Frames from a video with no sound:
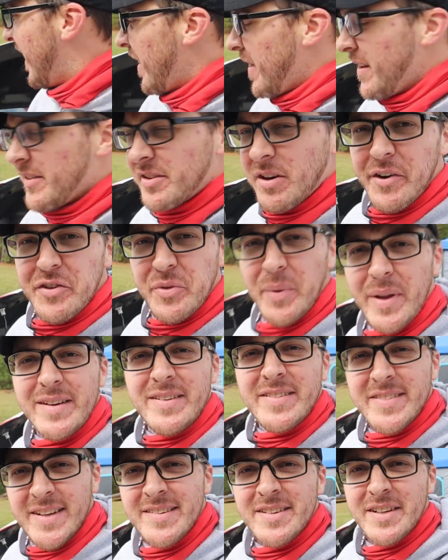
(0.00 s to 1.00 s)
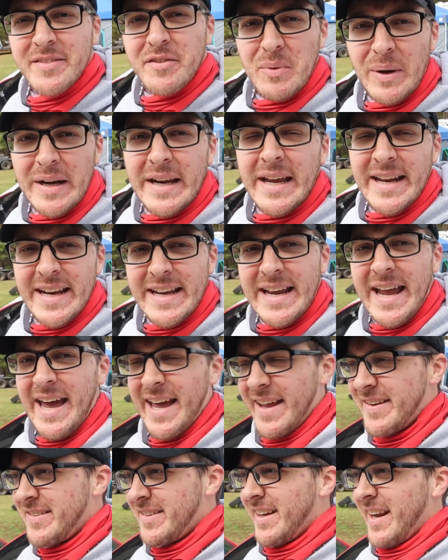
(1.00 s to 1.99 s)
This car is really sensitive to running out of
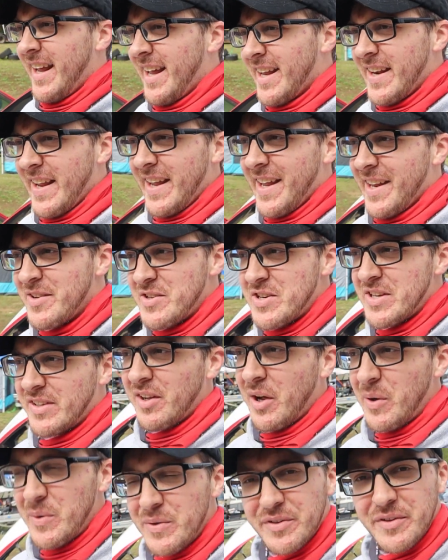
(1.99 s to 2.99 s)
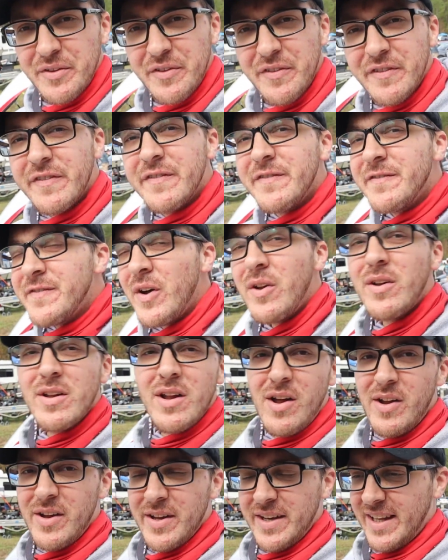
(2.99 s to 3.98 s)
gas. It just goes
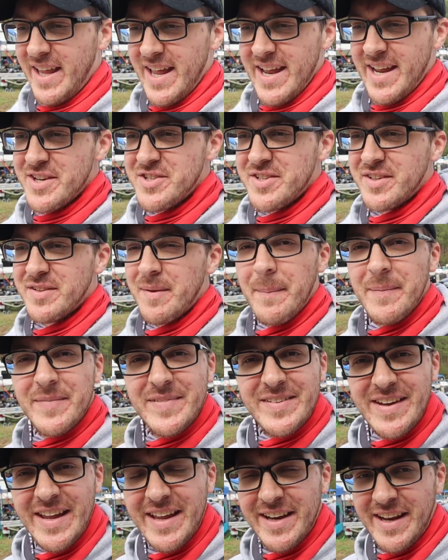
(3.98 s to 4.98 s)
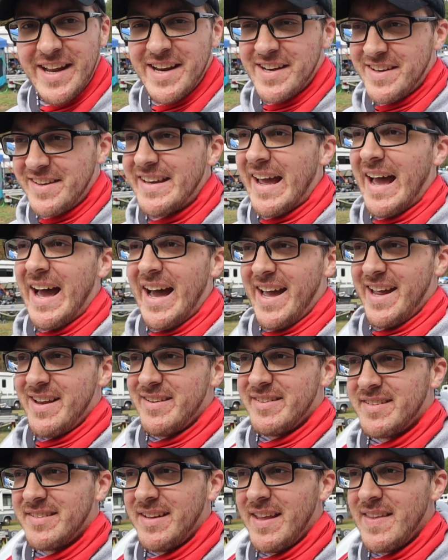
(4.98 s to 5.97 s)
full on, like it
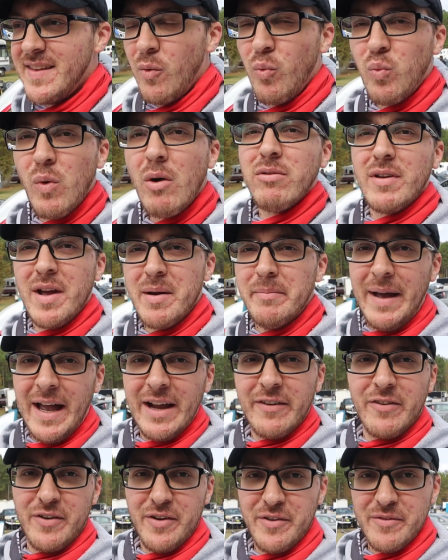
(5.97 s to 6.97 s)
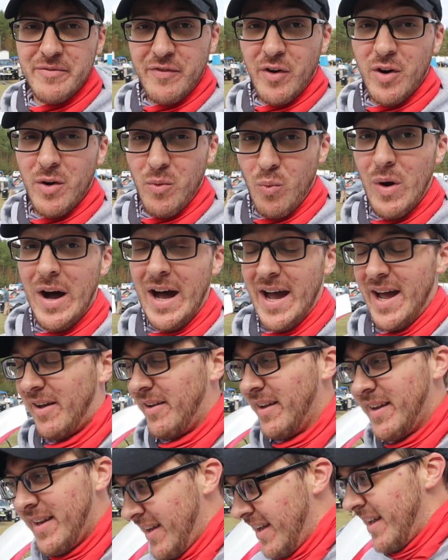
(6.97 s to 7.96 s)
dies and it won't come back for a
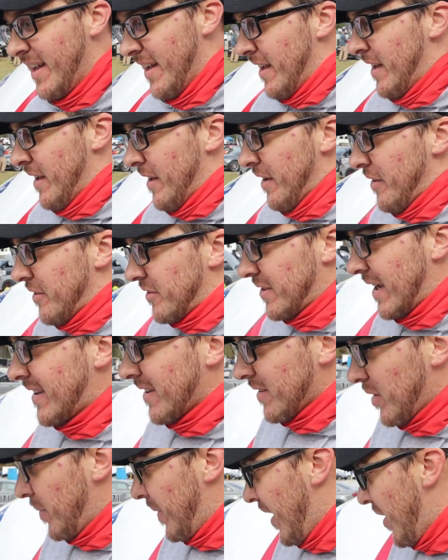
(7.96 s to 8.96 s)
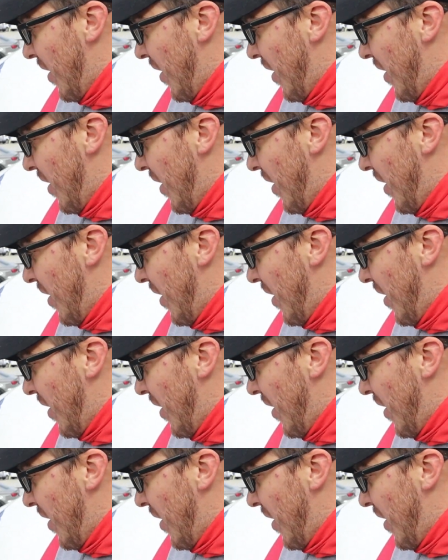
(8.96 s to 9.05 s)
while. So that's a little bit